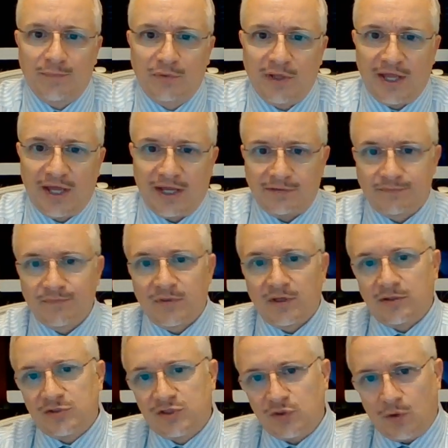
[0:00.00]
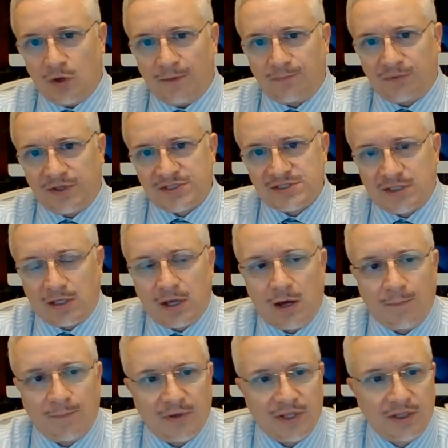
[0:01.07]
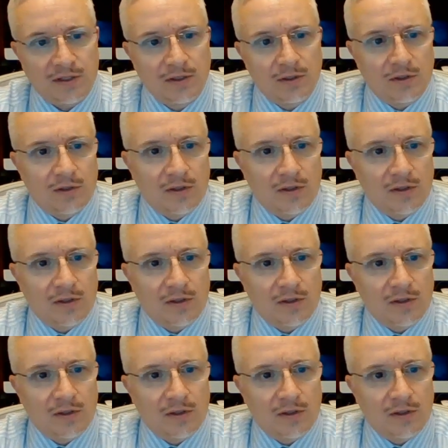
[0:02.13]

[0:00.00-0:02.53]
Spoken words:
plan to uplist the company.